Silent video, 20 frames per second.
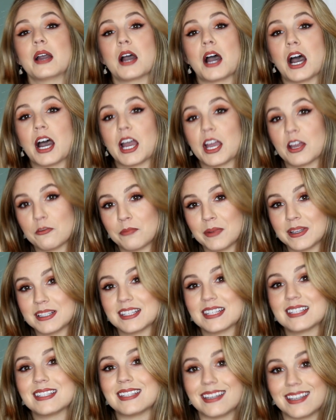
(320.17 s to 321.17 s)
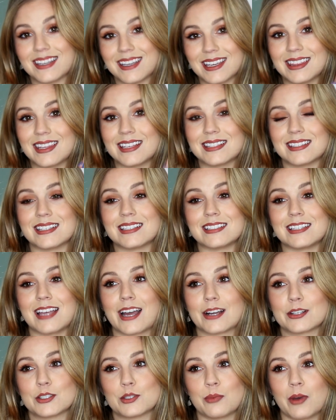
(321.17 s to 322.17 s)
I have been sitting in this
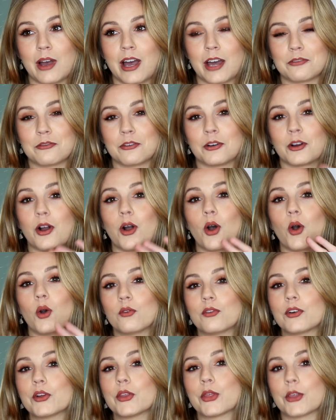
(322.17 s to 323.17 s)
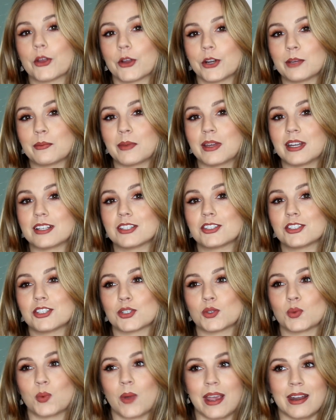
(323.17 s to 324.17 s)
exact spot for over 30 minutes
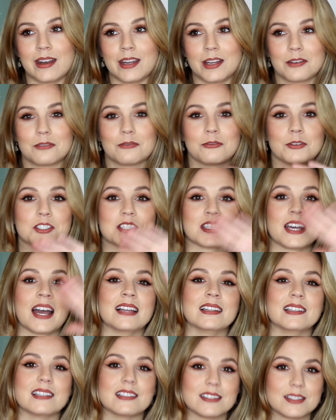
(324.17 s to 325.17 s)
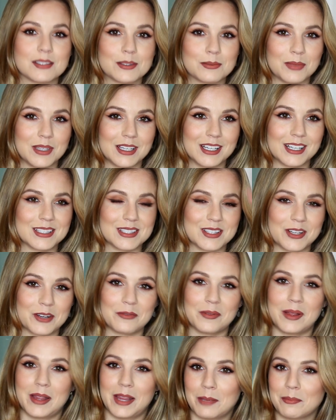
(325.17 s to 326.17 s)
just waiting for silence because there
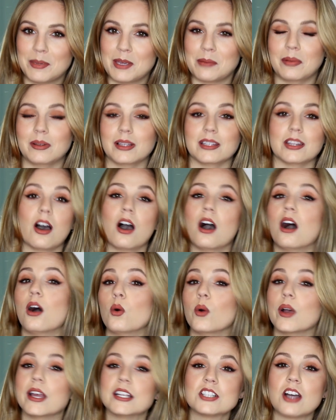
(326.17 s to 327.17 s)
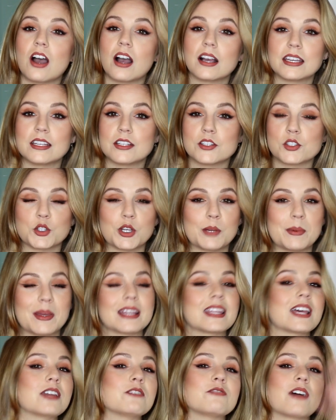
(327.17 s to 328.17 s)
are like people in the hallway talking and screaming,
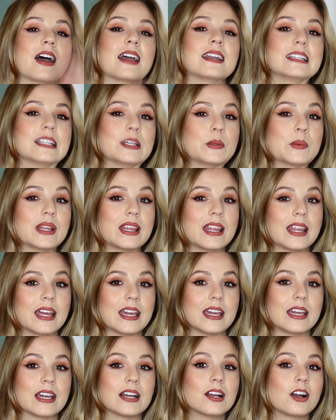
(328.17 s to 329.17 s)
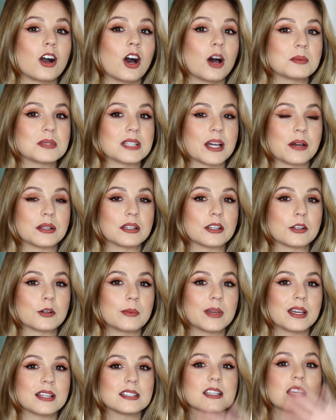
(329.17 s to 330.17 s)
and then finally when they calmed down a little
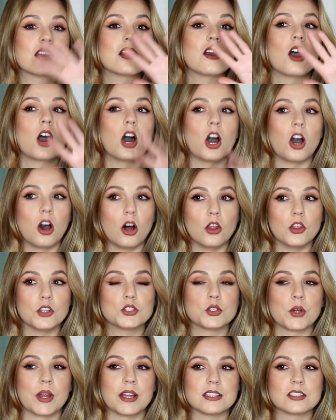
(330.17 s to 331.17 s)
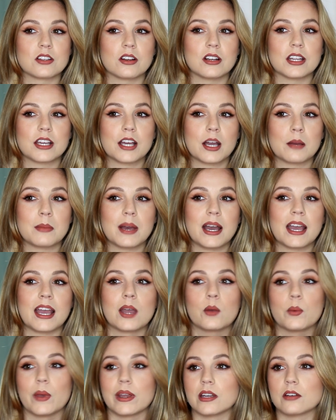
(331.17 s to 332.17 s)
bit, all the trains started to come by.
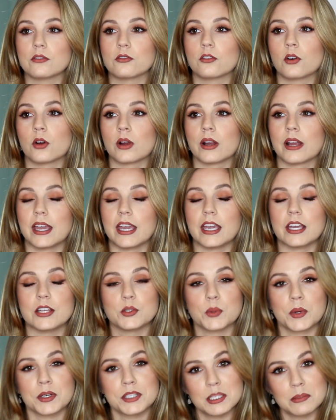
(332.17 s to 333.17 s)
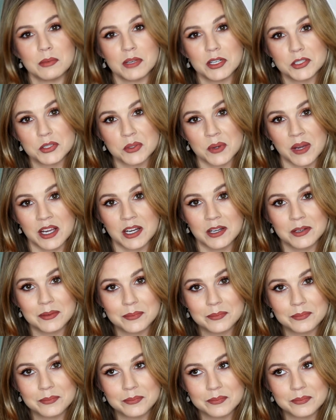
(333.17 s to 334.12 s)
I waited for a 20-minute train